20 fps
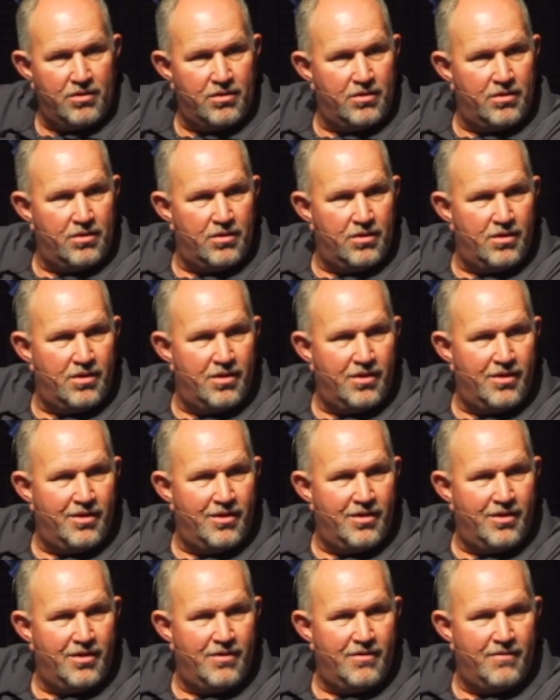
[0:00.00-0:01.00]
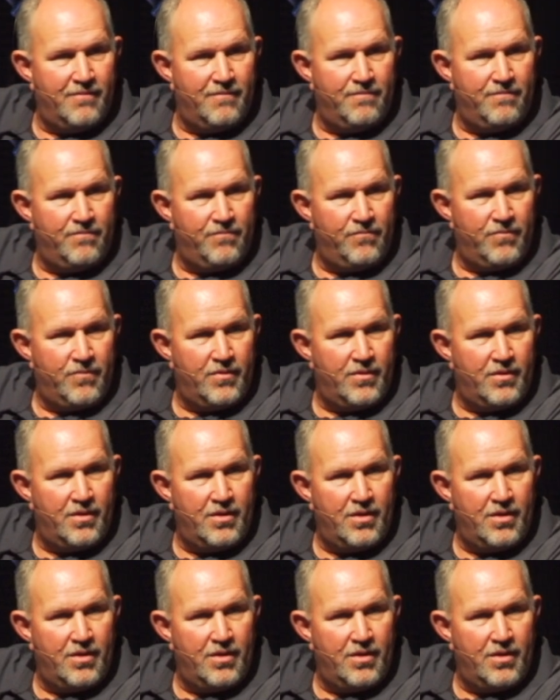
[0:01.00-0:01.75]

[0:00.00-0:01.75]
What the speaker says: No one is speaking in this clip.